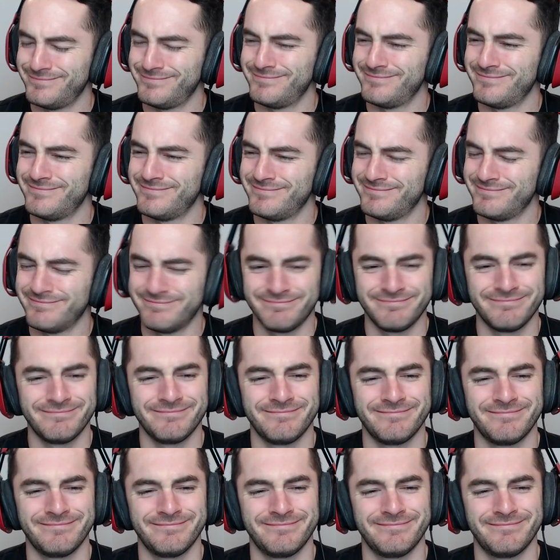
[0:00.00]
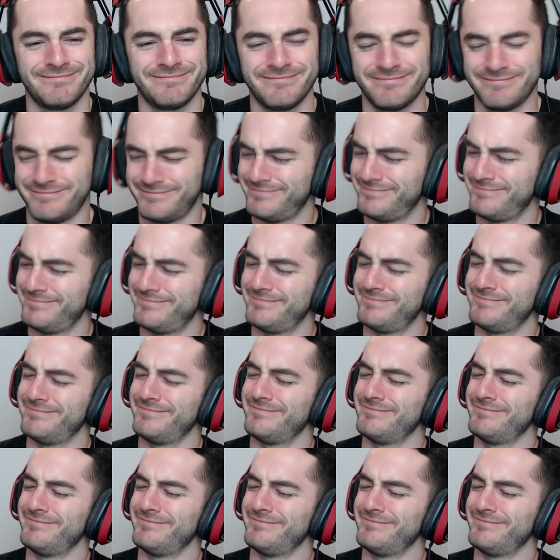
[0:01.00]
No one is speaking in this clip.